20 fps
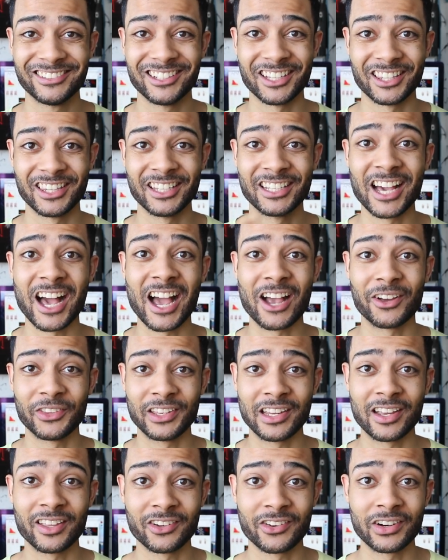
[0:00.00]
are the guy on
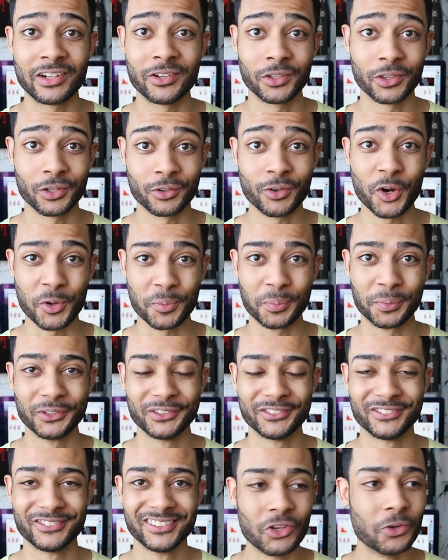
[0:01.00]
the other end of the rope.
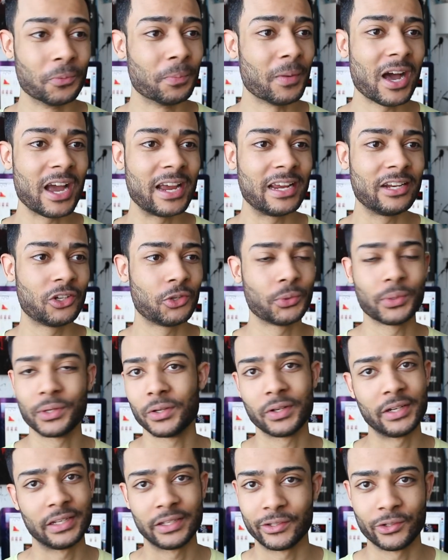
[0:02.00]
Your mind, you are
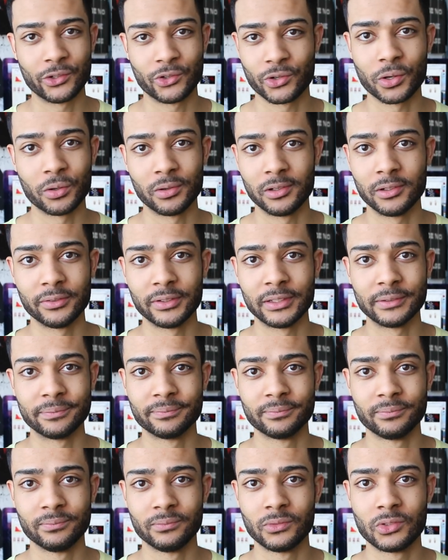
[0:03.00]
not in control of it.
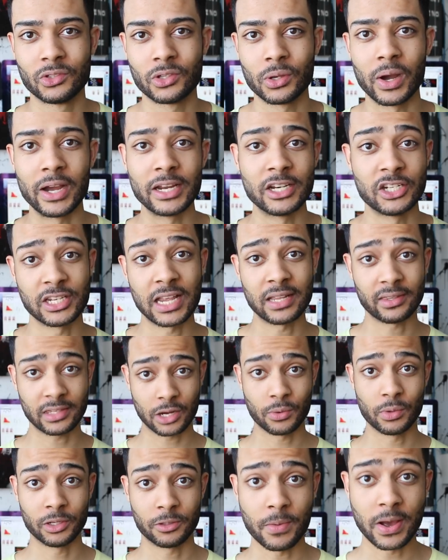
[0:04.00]
So I sat
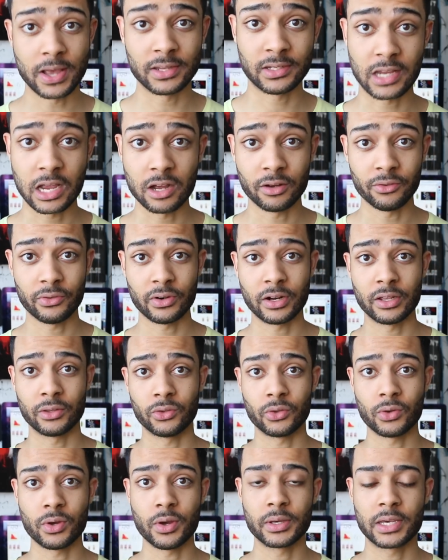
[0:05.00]
there with myself and I
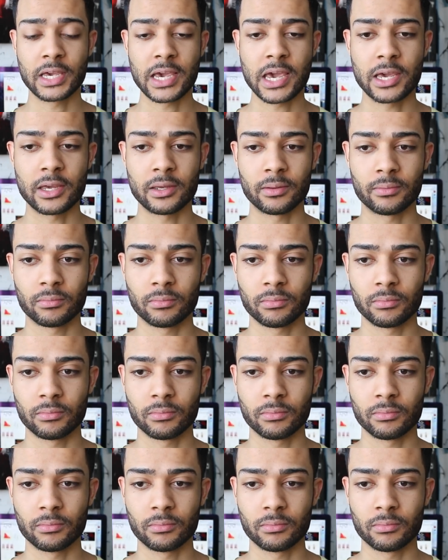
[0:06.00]
thought, okay.